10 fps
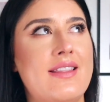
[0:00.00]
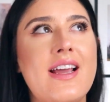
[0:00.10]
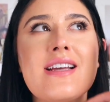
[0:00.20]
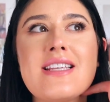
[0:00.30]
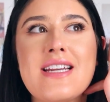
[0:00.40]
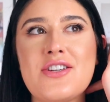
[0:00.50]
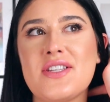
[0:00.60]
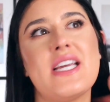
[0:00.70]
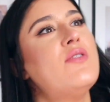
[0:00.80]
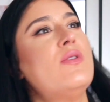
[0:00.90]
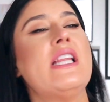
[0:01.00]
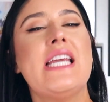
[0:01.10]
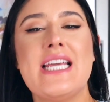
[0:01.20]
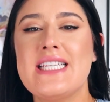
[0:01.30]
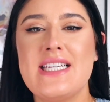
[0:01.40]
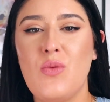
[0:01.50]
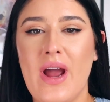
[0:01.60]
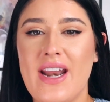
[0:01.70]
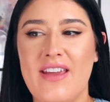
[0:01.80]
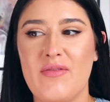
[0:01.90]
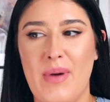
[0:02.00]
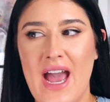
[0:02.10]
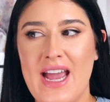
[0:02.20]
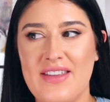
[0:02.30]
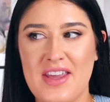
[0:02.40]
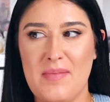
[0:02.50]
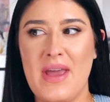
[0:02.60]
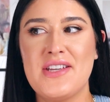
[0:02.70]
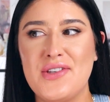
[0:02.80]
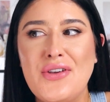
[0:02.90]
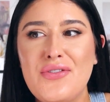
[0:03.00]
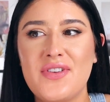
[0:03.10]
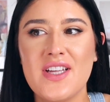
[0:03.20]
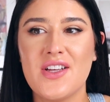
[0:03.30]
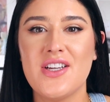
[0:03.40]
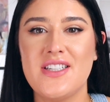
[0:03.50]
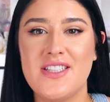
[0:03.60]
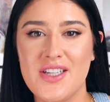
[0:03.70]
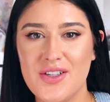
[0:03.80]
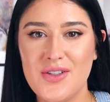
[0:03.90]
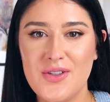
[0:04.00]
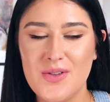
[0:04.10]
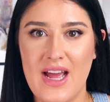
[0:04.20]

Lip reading: like I said, it's just like a really easy way to give back, and like it makes you feel good too,